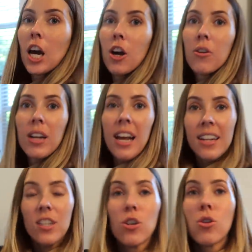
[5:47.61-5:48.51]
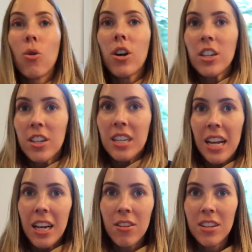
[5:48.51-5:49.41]
go. And it's a gorgeous
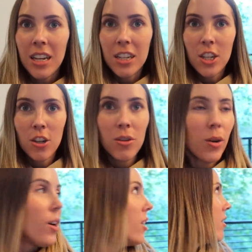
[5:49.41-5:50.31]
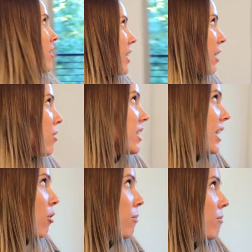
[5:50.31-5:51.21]
day outside too. Well, can't really
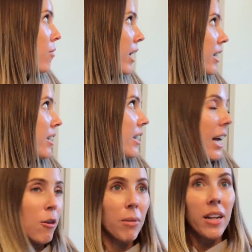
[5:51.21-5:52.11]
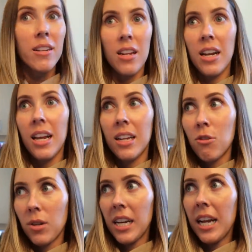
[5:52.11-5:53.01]
tell right now, but it's sunny.
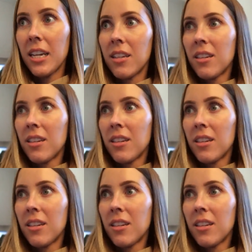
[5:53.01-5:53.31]
It's really nice.